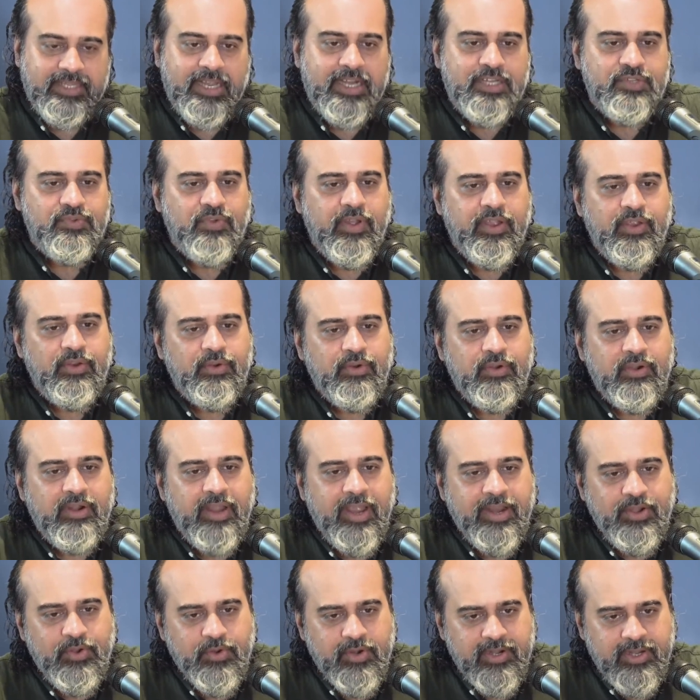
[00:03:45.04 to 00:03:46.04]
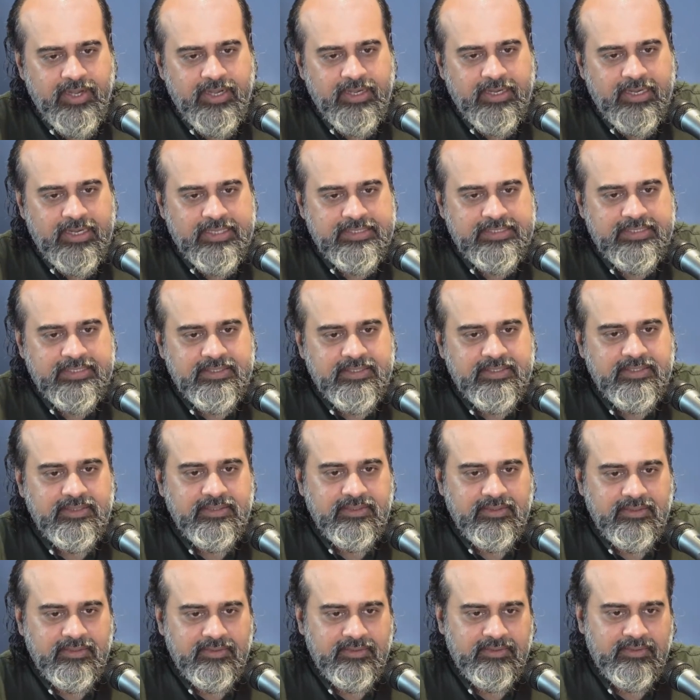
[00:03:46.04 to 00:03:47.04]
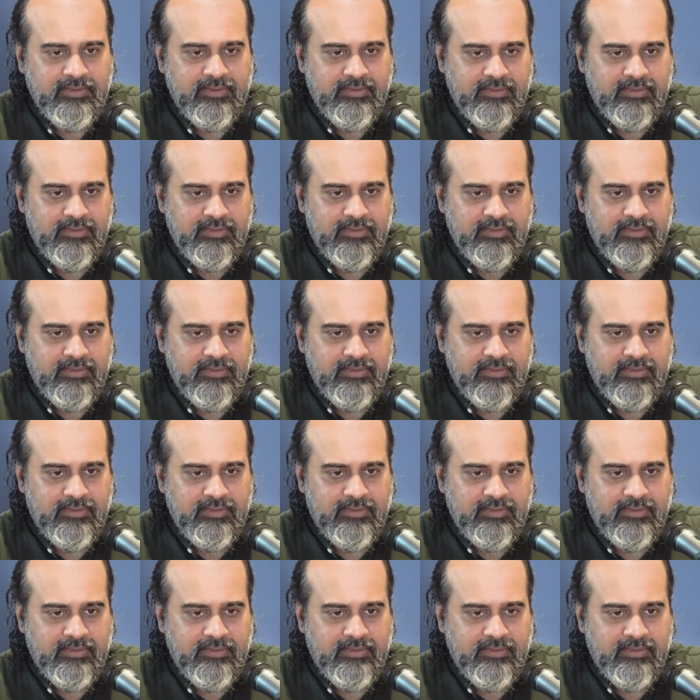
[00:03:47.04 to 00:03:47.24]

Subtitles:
And that's why you don't like to attend classes.